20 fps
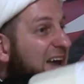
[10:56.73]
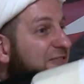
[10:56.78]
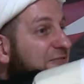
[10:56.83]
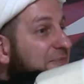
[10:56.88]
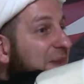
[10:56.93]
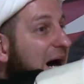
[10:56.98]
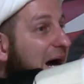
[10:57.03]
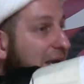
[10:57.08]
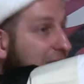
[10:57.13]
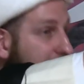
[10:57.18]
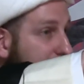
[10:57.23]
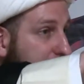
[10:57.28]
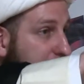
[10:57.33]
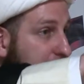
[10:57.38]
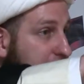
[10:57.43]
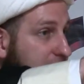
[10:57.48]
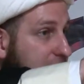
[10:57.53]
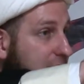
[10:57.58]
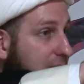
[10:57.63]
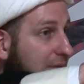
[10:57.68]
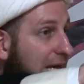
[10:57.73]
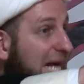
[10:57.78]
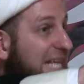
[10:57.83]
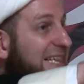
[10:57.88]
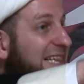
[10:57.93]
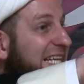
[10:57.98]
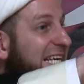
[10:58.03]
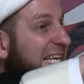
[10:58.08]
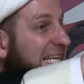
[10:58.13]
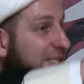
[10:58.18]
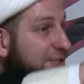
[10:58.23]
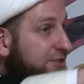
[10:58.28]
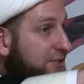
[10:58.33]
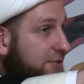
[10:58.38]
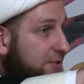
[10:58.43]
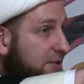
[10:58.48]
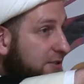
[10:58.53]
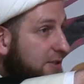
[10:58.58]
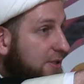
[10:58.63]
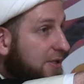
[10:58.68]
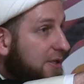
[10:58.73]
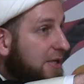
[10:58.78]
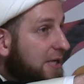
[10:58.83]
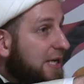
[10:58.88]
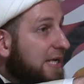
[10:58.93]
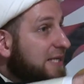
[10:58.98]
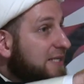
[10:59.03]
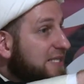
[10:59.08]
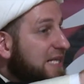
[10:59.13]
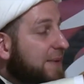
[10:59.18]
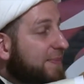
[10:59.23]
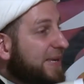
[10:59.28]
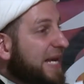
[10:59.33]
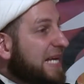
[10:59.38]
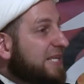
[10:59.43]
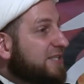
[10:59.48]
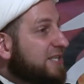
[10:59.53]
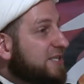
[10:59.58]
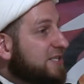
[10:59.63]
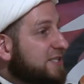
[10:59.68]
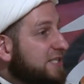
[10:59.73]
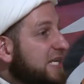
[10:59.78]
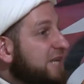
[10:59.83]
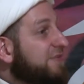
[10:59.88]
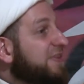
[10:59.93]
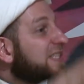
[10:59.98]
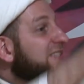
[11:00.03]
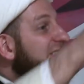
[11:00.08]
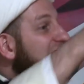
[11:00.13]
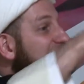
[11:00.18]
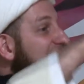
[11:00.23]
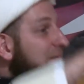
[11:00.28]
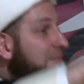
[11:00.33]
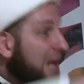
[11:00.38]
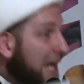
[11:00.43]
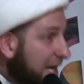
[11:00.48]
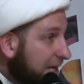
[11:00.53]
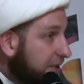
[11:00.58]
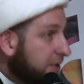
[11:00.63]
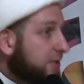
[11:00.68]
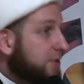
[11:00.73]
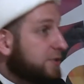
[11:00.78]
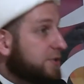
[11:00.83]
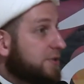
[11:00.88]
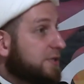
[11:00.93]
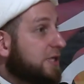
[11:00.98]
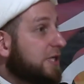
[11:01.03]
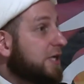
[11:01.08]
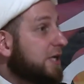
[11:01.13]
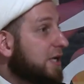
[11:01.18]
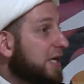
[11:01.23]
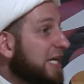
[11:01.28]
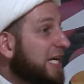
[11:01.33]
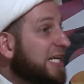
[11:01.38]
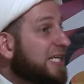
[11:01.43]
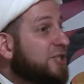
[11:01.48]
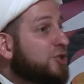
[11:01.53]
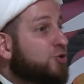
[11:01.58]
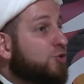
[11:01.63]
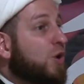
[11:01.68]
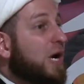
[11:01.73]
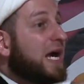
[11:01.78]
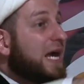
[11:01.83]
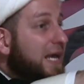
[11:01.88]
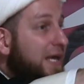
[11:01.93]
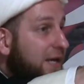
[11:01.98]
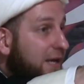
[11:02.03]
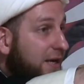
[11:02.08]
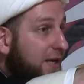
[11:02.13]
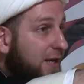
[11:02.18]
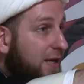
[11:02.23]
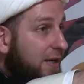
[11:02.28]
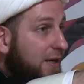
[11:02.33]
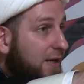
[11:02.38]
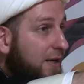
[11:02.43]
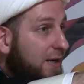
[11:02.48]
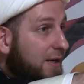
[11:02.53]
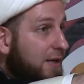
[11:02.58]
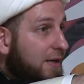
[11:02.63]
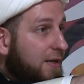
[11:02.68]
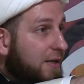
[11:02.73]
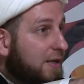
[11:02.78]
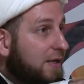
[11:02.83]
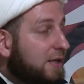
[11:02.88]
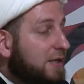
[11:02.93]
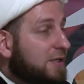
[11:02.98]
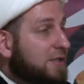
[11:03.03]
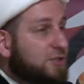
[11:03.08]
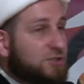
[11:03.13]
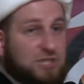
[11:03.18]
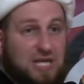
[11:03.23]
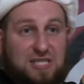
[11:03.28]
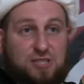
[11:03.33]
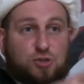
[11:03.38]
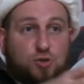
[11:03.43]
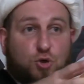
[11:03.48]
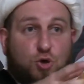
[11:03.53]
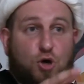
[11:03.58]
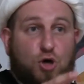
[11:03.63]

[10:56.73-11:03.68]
miles at least. In some cases, even 10 miles each way just to go